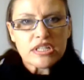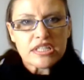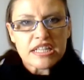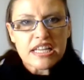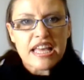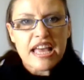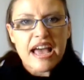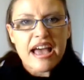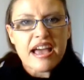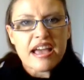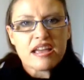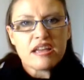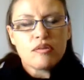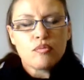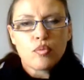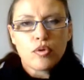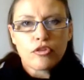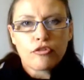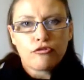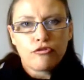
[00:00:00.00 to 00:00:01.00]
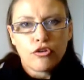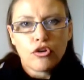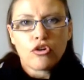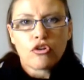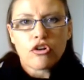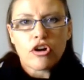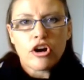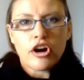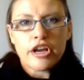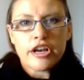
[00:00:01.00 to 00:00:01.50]
decay with
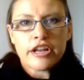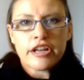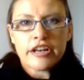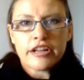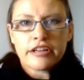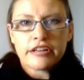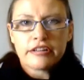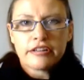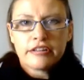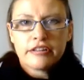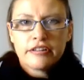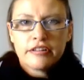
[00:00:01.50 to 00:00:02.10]
fluoride in it.